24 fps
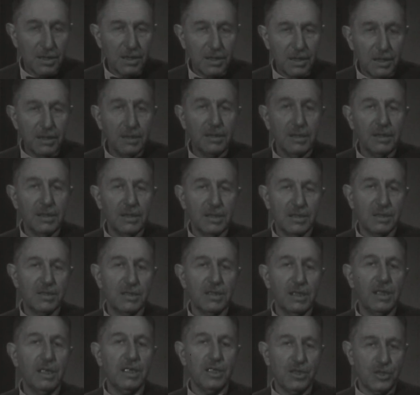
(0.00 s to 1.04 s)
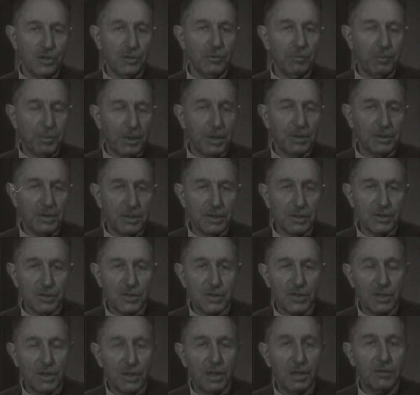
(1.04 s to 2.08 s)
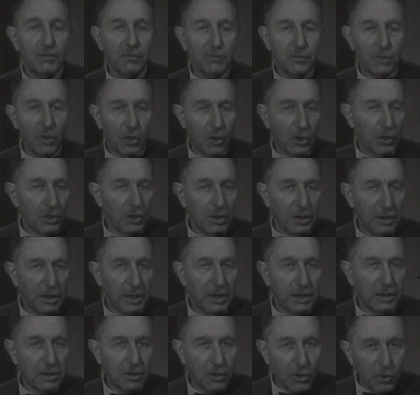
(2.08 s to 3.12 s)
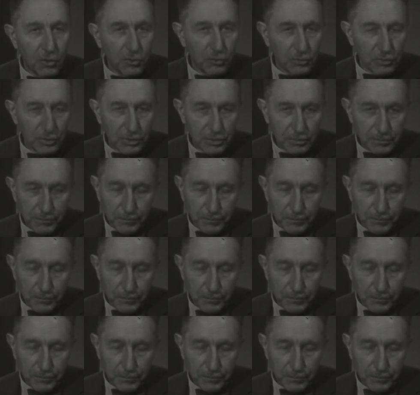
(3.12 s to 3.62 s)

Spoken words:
in the distillation products of oil and coal.